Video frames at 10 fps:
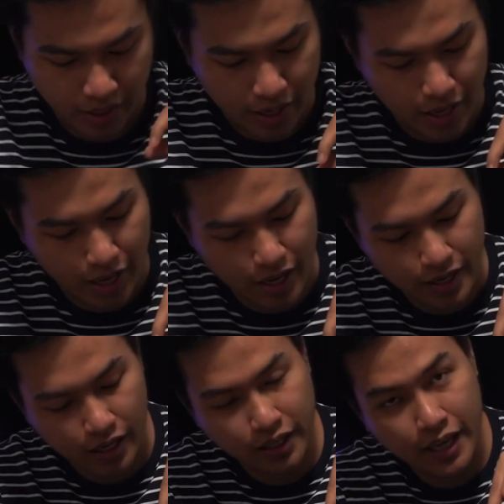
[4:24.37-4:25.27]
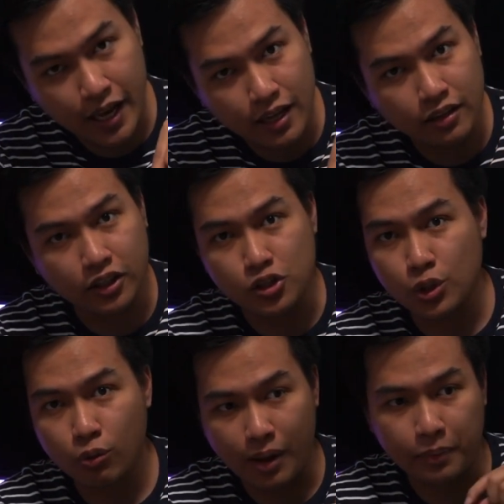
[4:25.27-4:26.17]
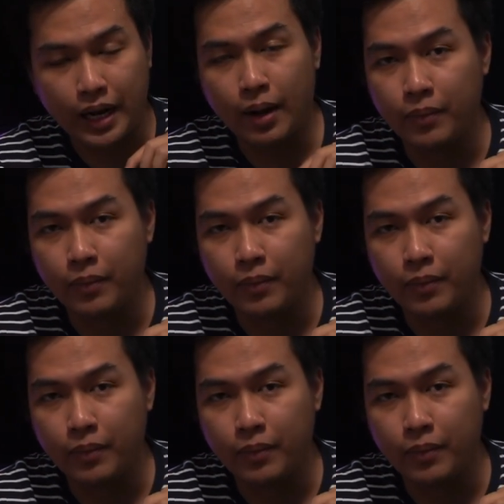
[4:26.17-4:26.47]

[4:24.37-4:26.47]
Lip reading: And again, there's no webcam,